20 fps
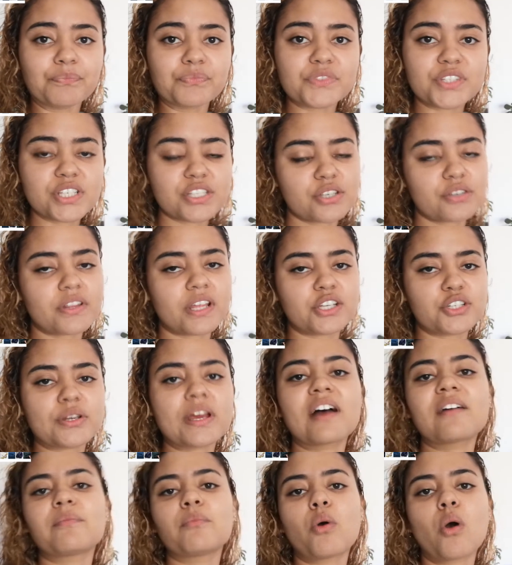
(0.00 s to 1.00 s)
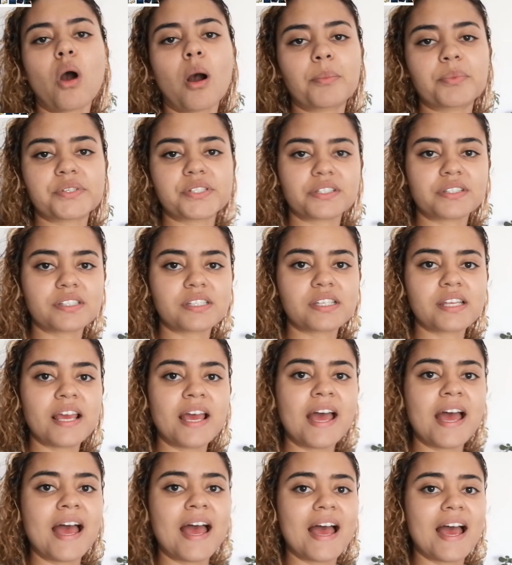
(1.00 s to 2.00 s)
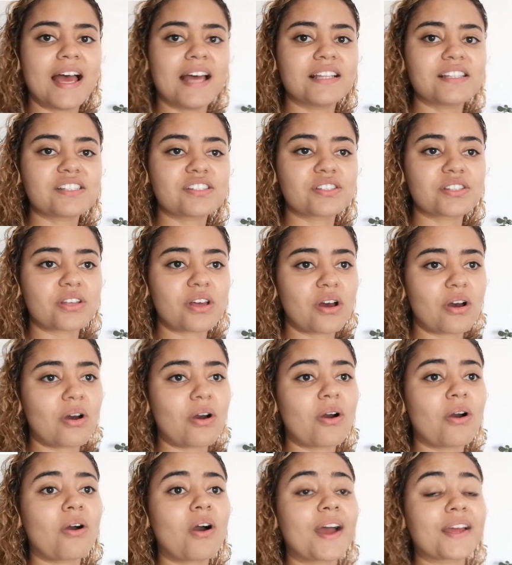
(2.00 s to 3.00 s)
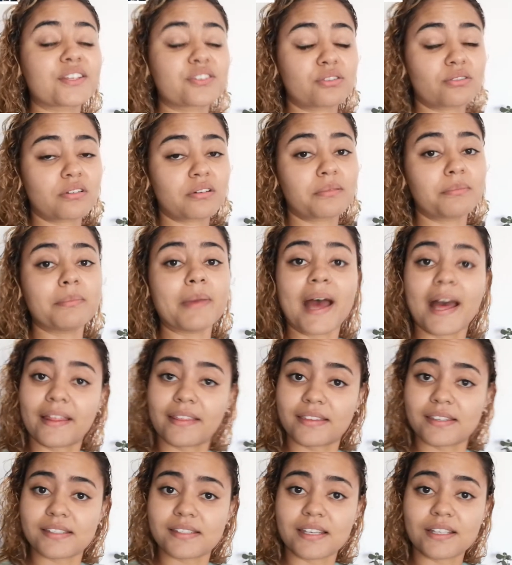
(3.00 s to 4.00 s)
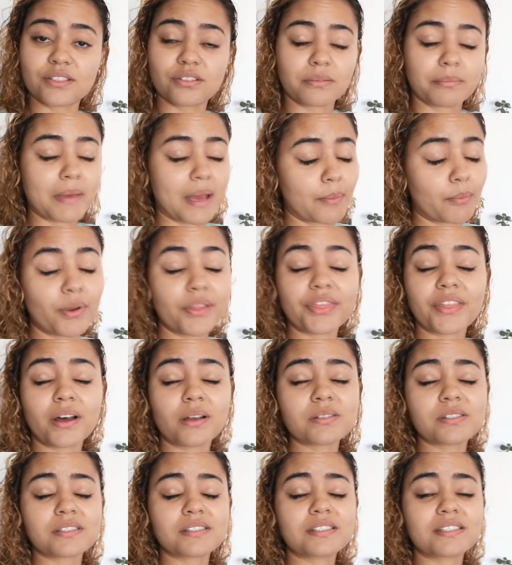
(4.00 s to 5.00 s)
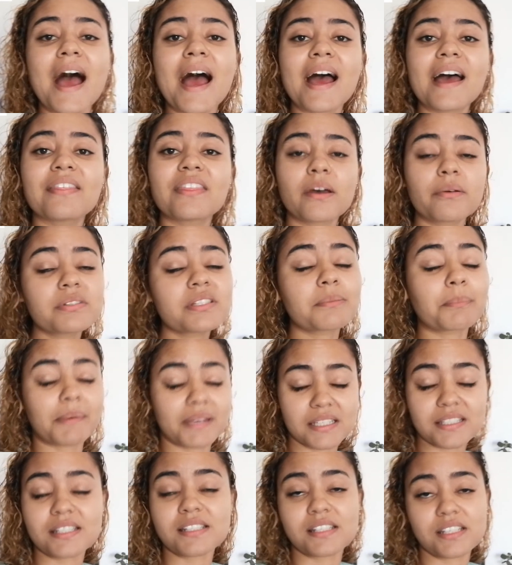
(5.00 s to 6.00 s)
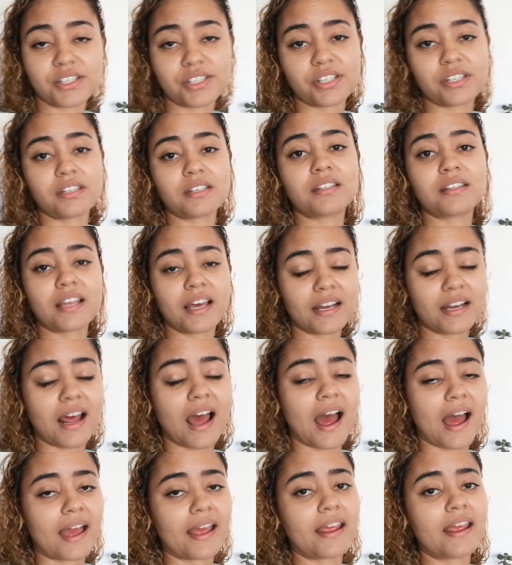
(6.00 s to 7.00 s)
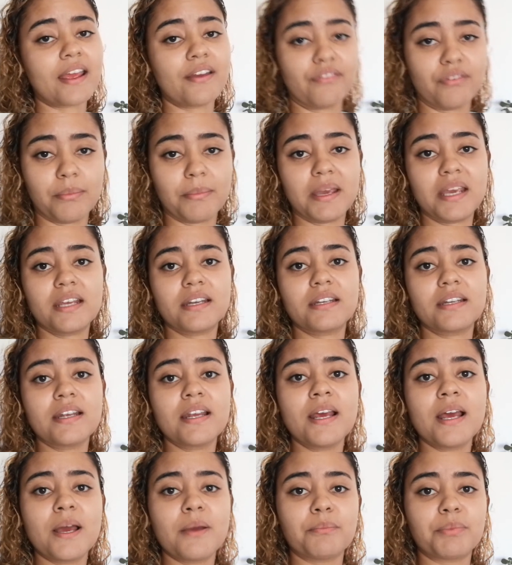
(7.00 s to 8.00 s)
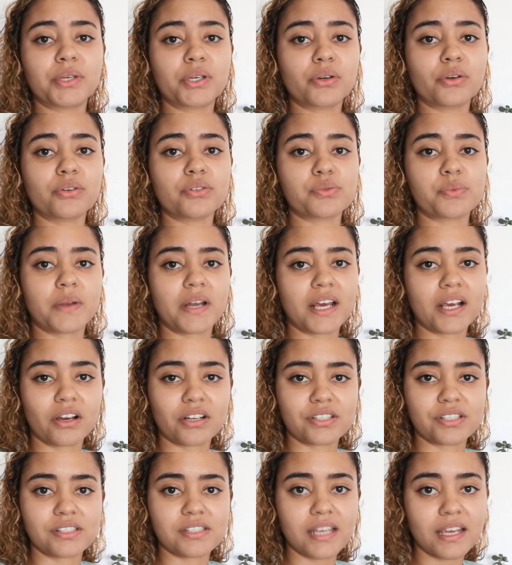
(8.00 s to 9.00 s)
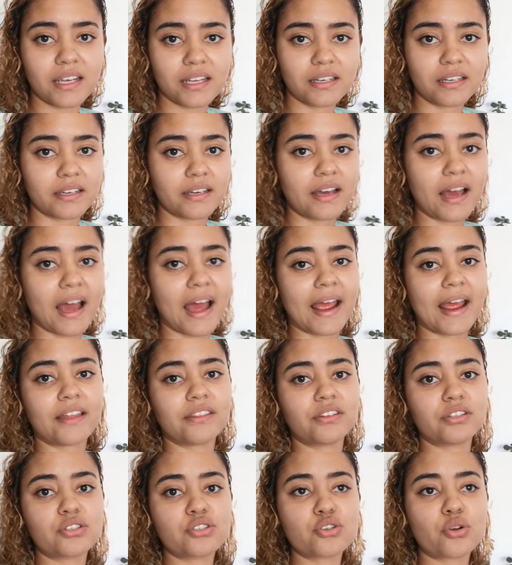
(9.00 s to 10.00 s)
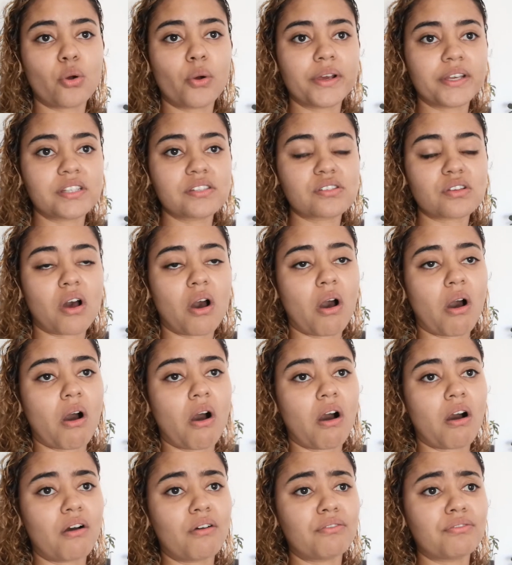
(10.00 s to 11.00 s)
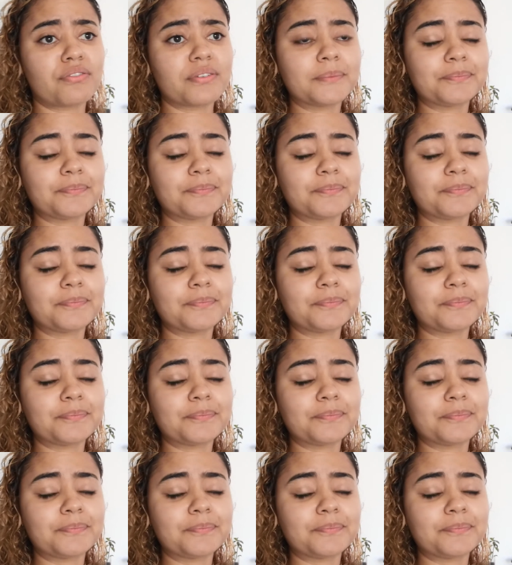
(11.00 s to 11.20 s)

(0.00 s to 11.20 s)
just so that you have more options. And so I took maths. I took MAM 1000, and that was the best decision that I ever made, because when I got to second year I had the choice of